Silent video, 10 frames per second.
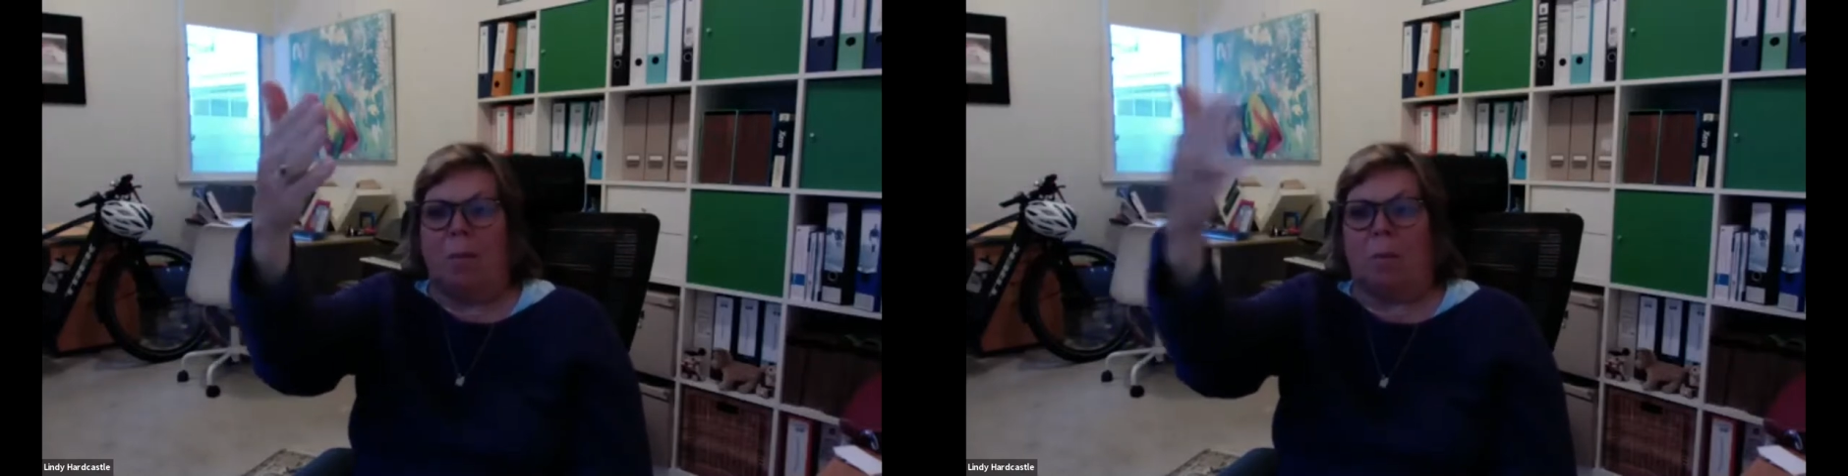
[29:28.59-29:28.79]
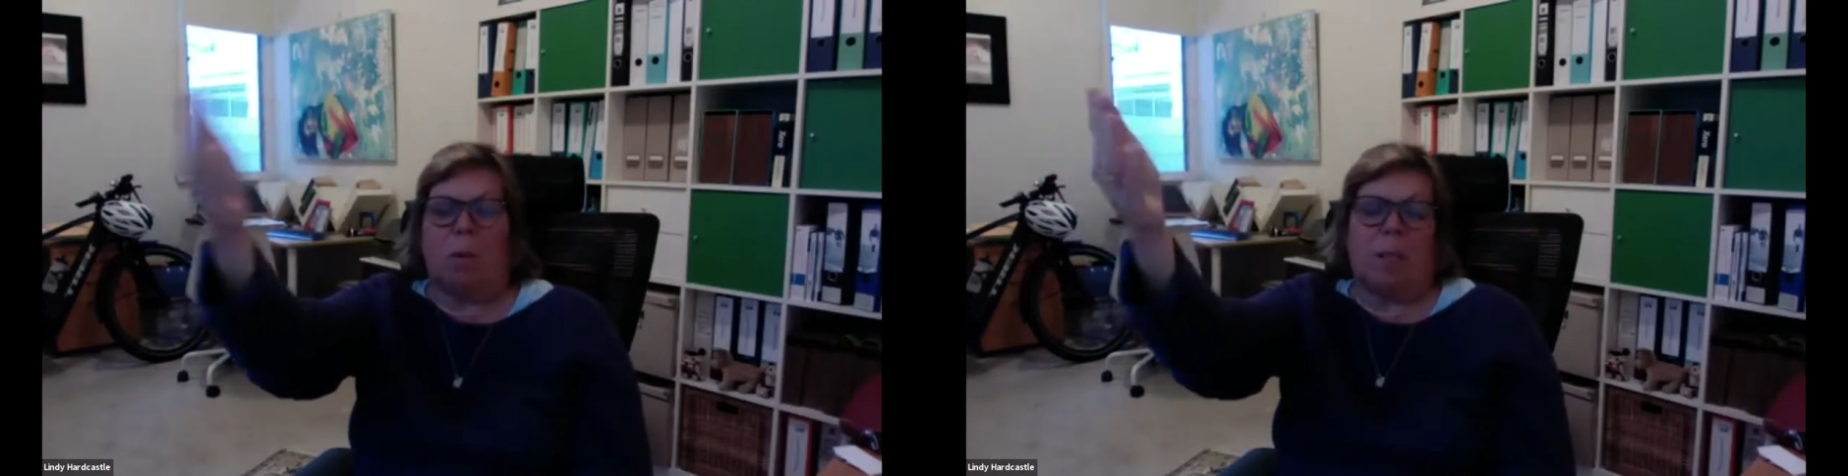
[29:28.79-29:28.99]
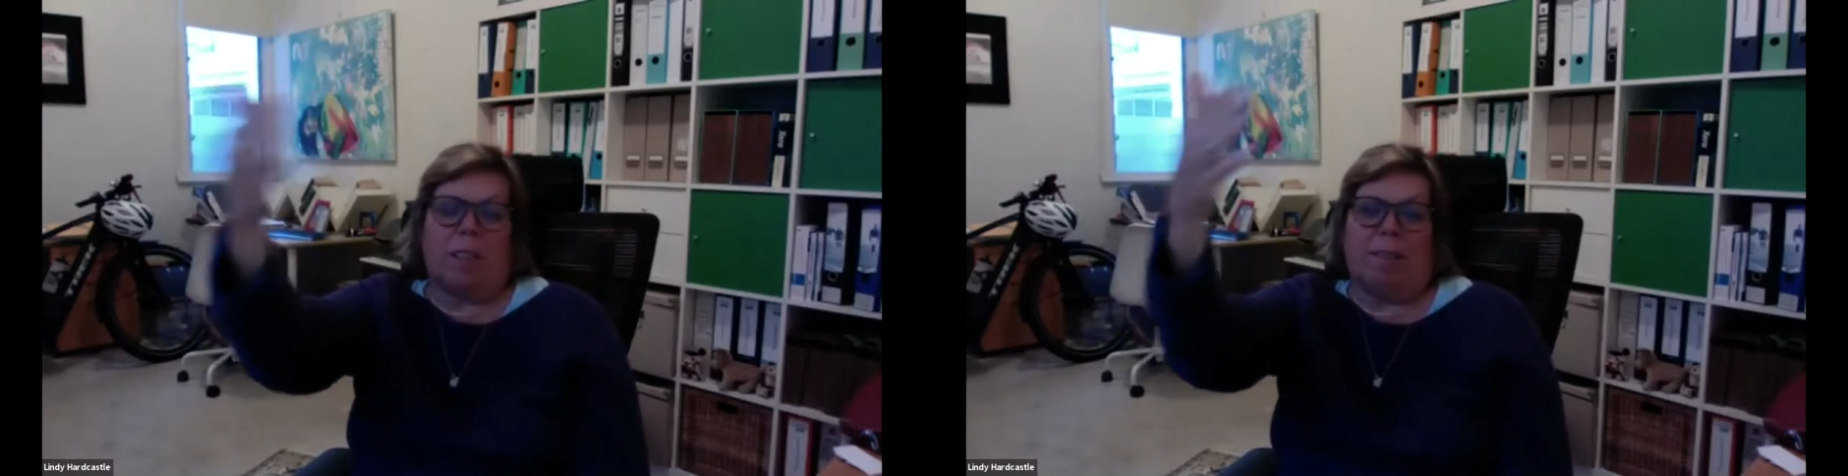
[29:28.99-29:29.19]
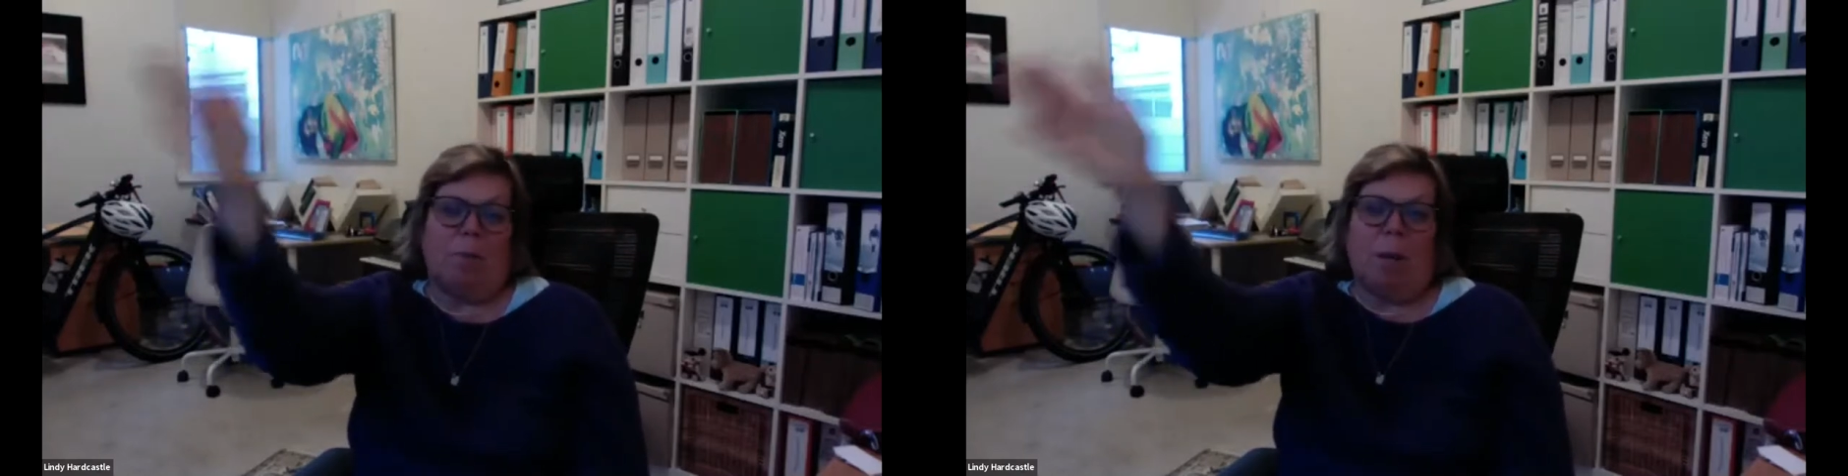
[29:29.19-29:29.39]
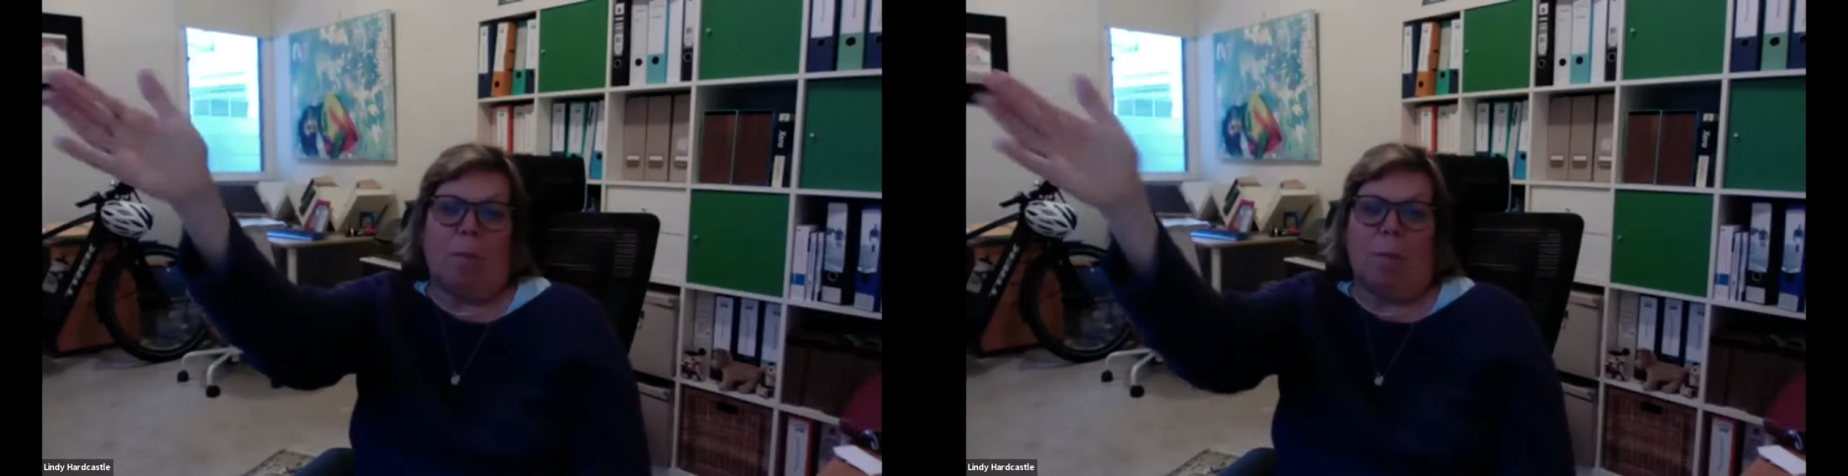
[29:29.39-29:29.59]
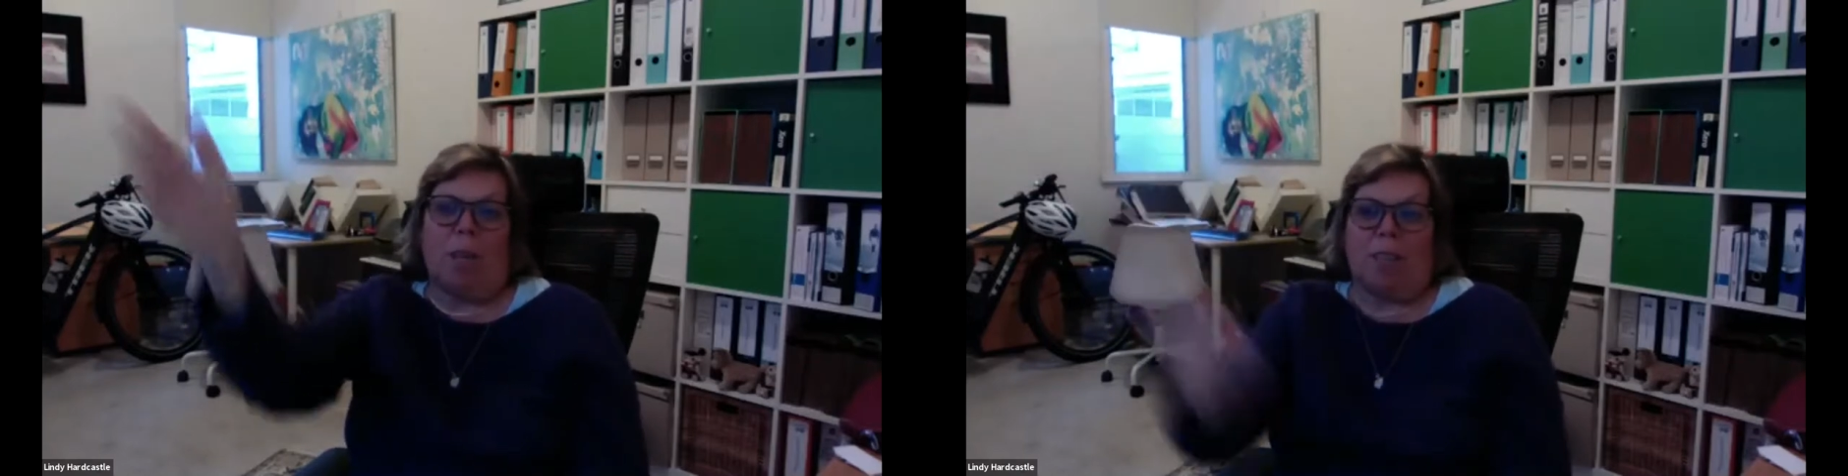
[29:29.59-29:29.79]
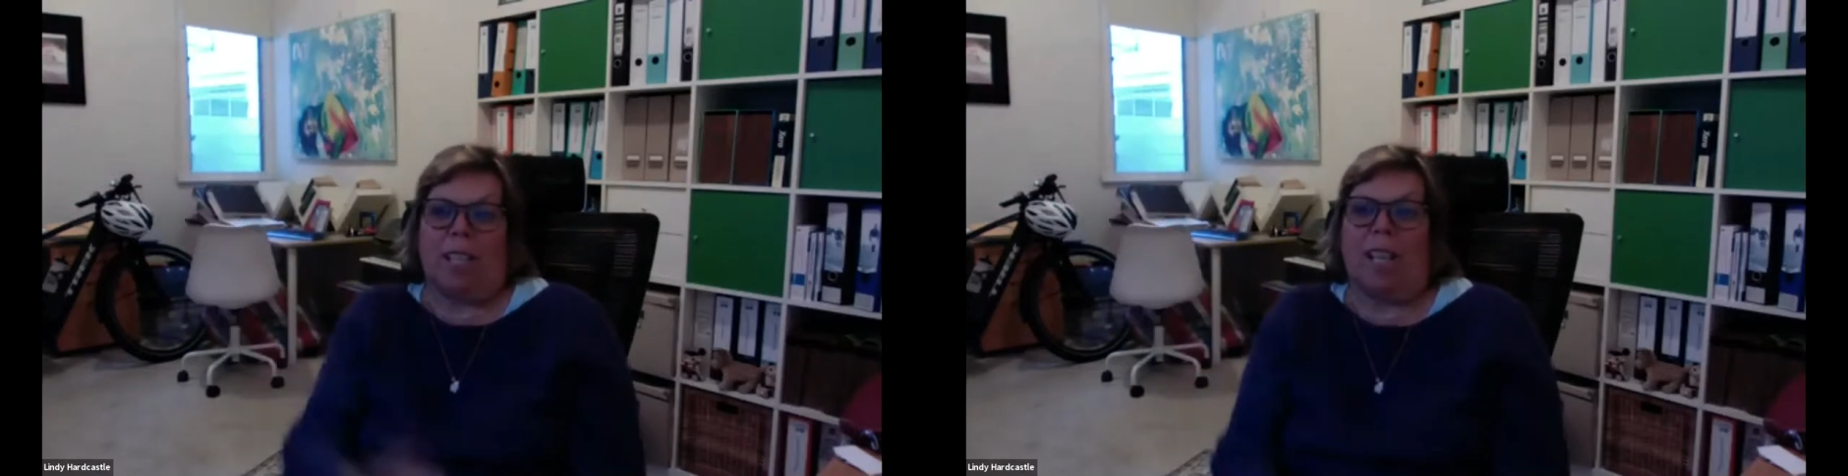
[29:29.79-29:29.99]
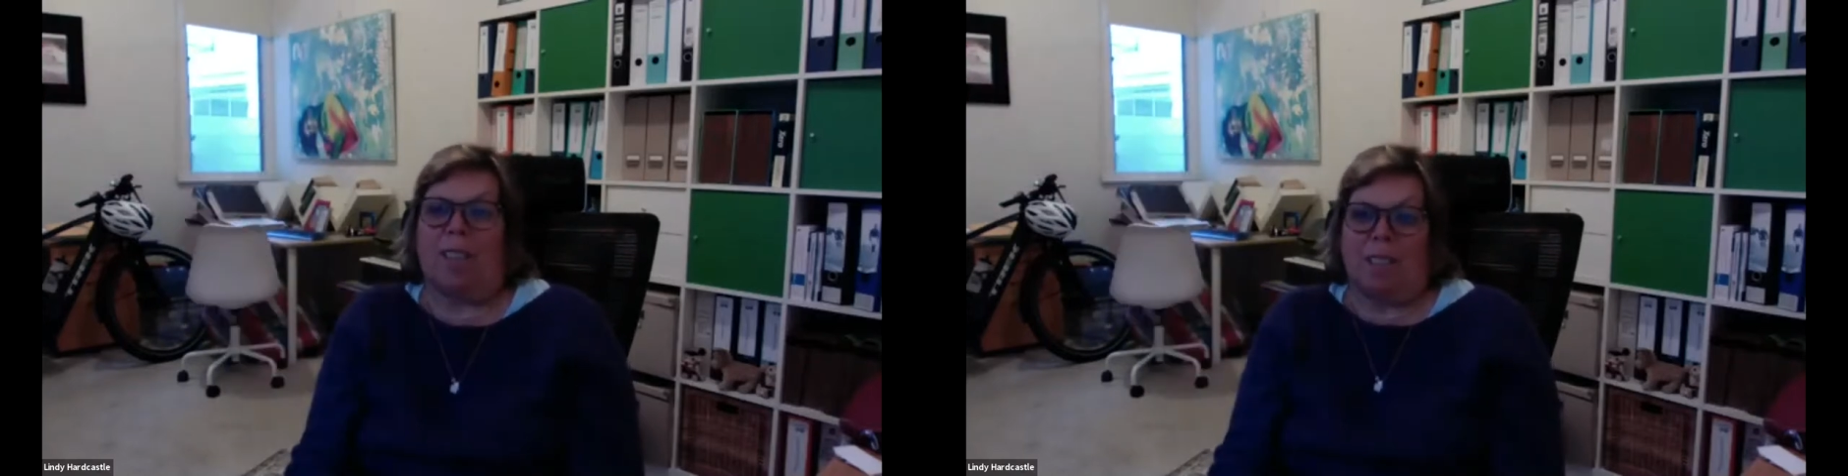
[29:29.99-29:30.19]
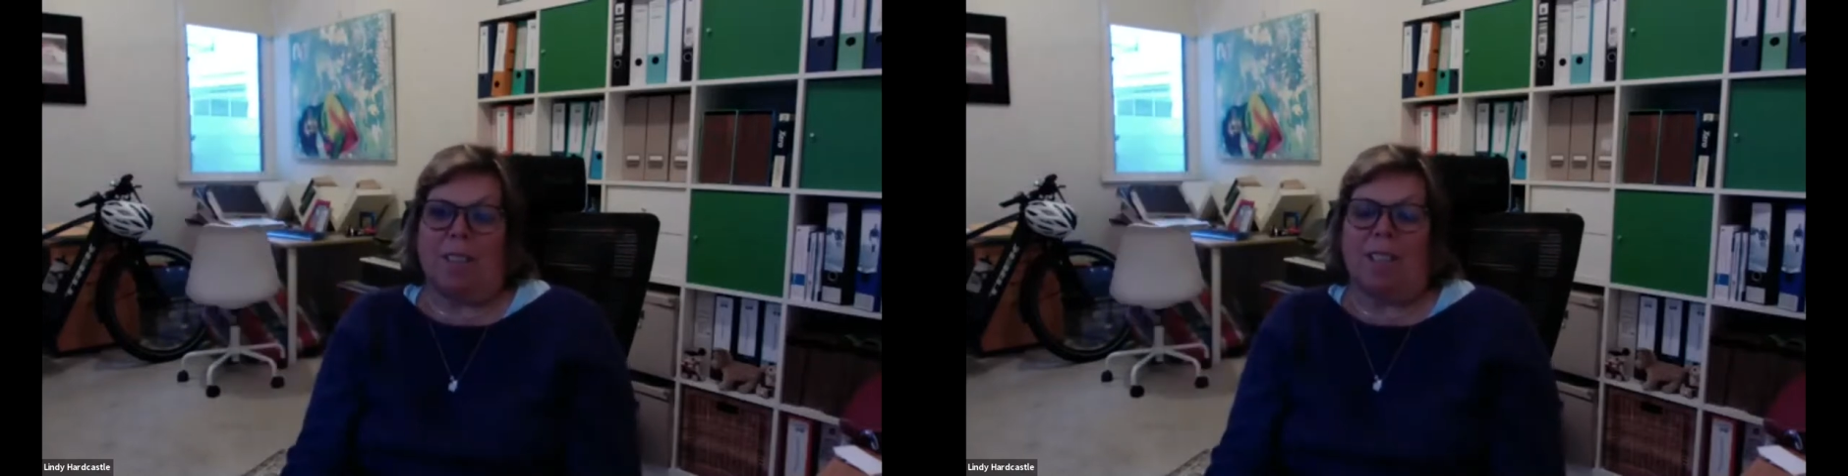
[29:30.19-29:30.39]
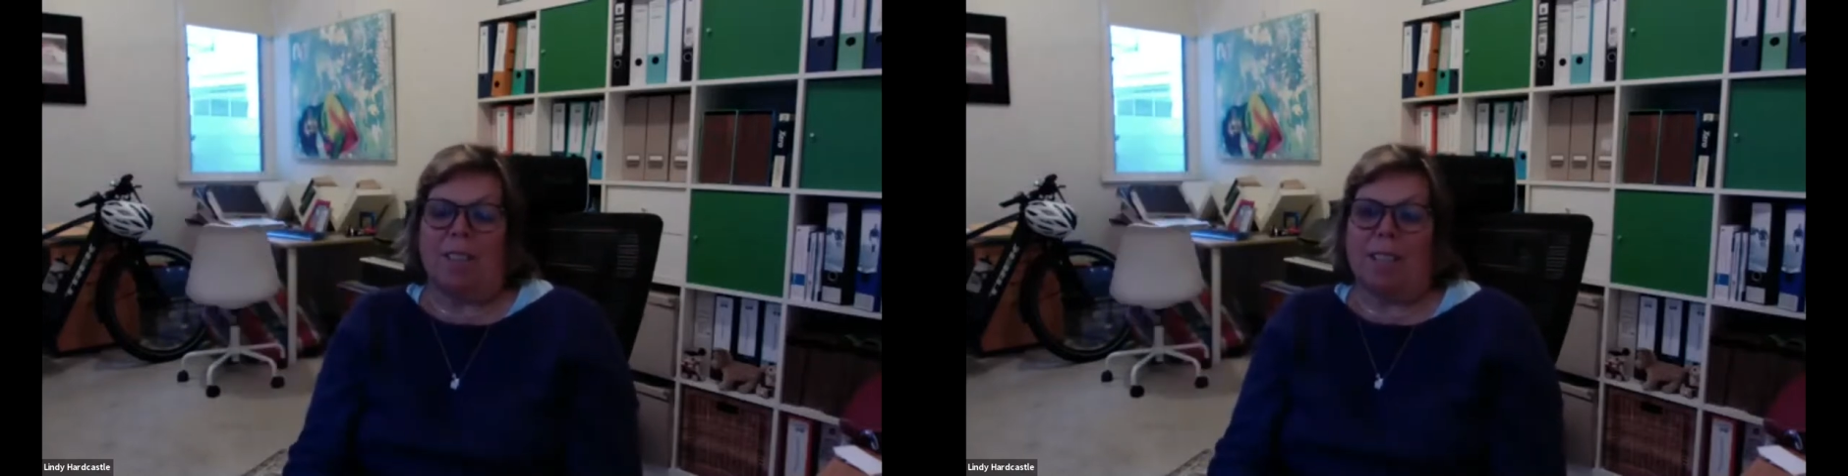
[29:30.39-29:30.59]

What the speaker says: pointing one way or the other, and